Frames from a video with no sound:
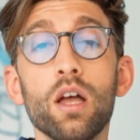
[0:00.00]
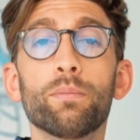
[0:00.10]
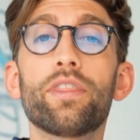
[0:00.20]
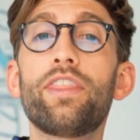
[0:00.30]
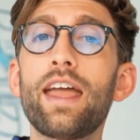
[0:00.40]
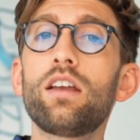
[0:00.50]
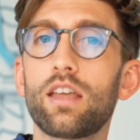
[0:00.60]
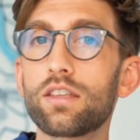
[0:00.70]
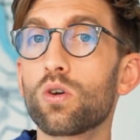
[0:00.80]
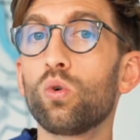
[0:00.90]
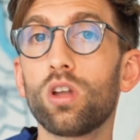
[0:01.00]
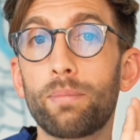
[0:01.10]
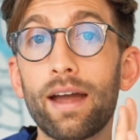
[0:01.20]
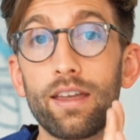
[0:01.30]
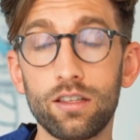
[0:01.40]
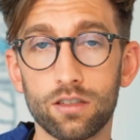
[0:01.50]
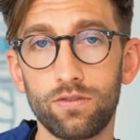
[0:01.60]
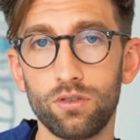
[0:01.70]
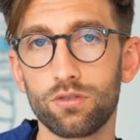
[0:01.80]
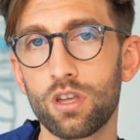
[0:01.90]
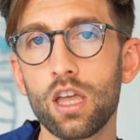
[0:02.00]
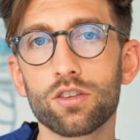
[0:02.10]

but then it's all about interviews.